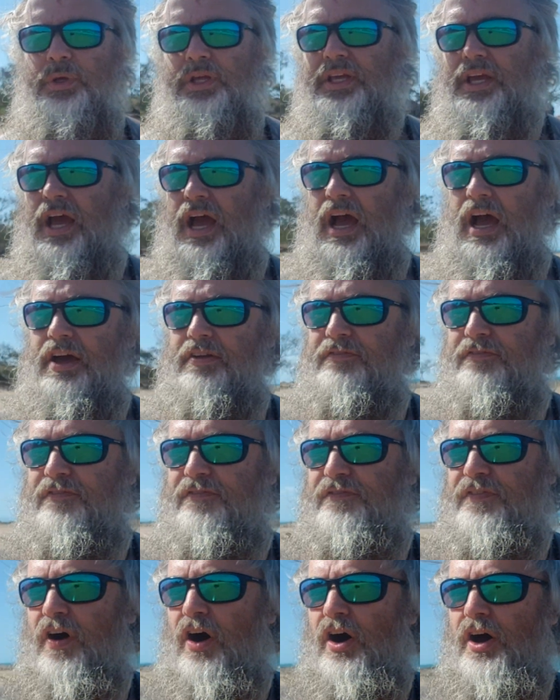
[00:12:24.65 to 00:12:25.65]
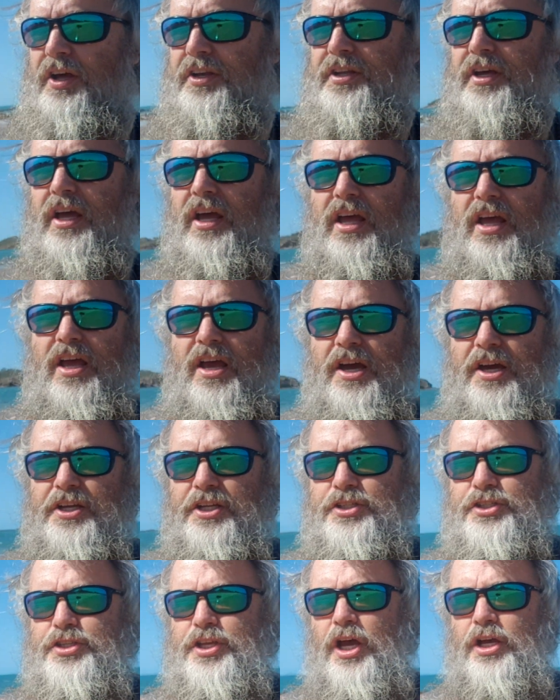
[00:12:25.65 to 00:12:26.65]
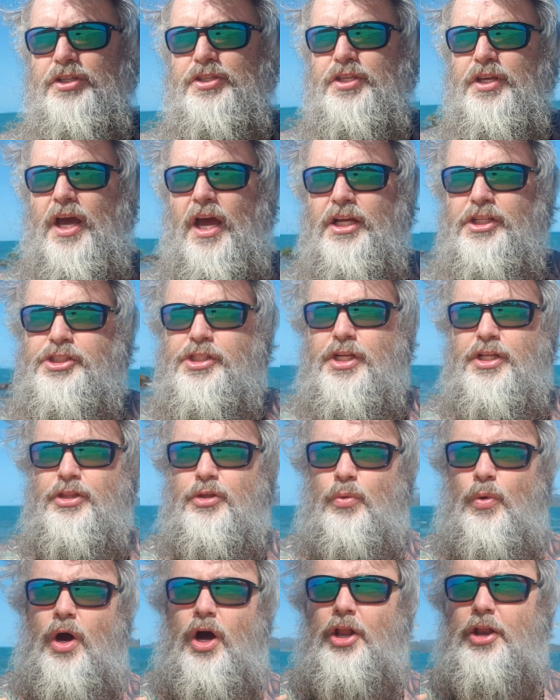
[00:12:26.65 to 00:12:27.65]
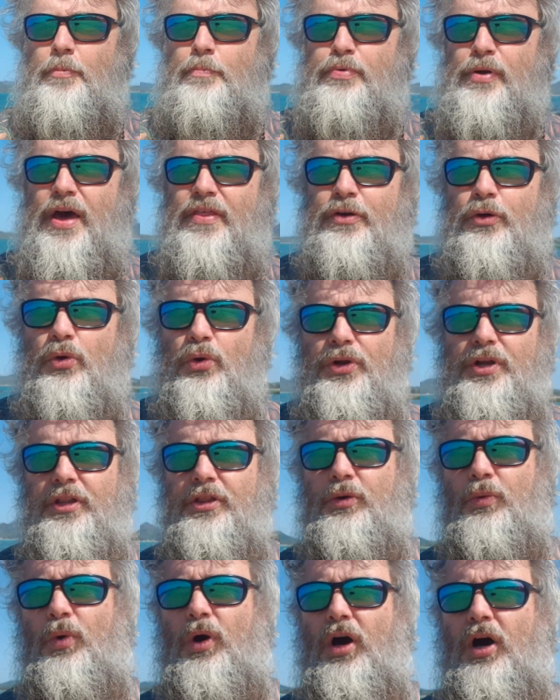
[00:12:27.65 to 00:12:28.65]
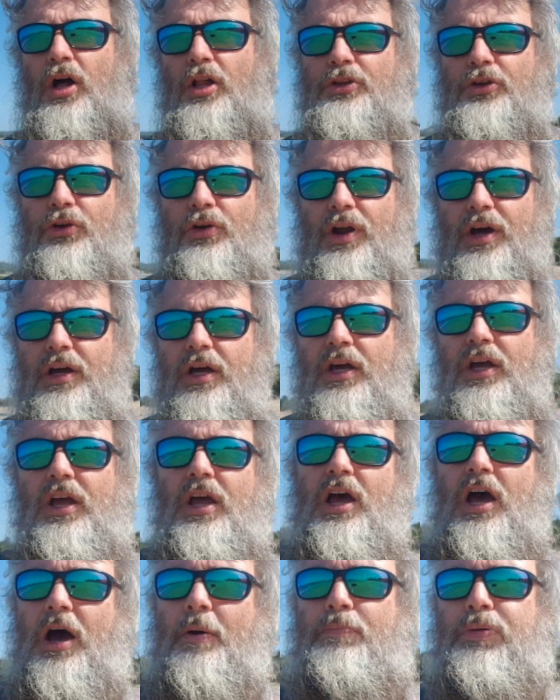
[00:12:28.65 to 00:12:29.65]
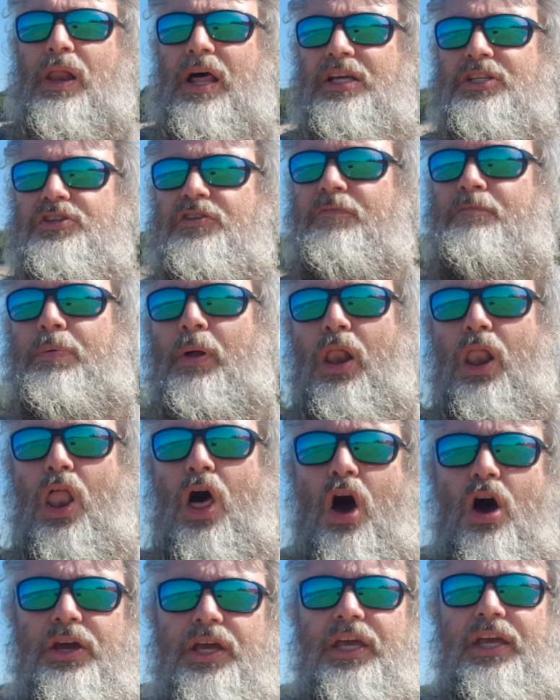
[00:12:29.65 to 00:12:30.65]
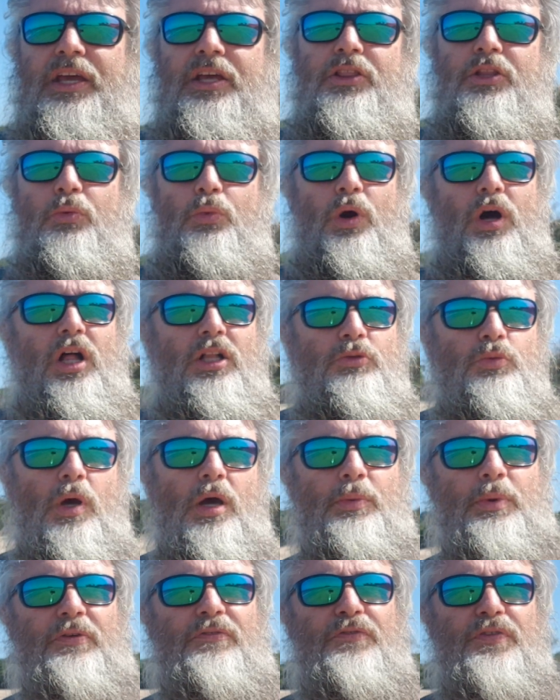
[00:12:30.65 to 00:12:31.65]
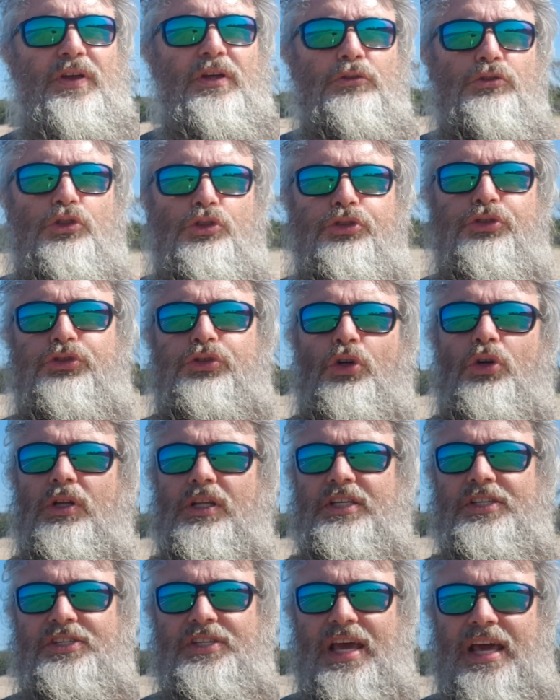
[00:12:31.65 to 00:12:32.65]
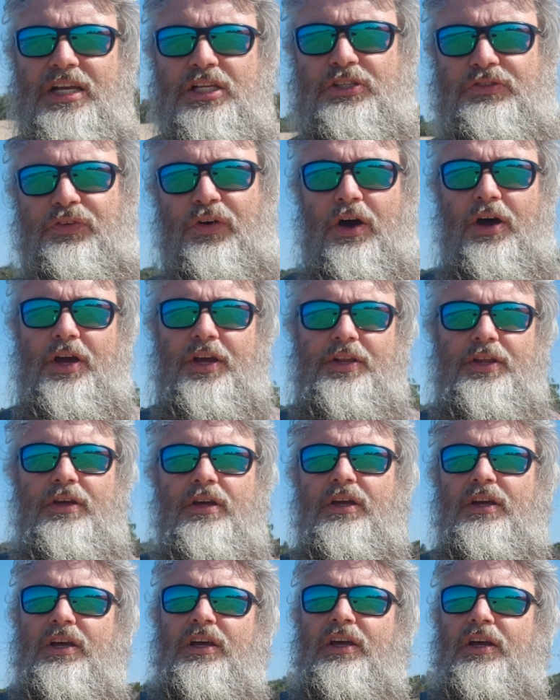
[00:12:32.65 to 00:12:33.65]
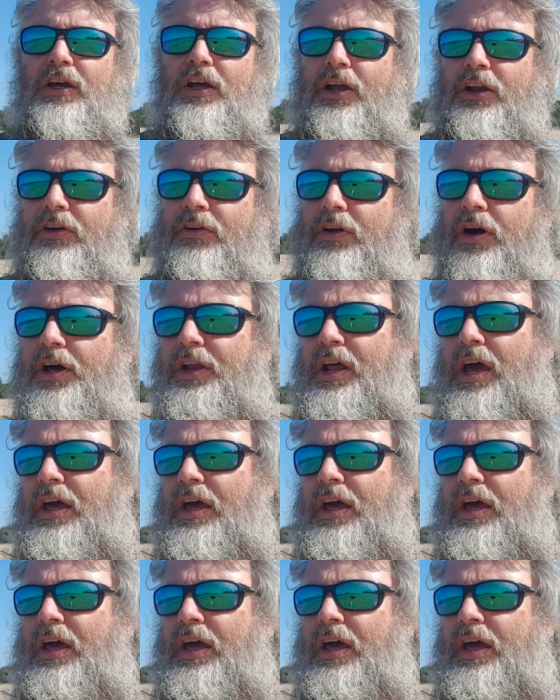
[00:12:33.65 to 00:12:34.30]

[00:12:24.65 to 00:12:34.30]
We can't find an association in the world, a brotherhood in the world, or a place of belonging in the world where we feel truly satisfied, right?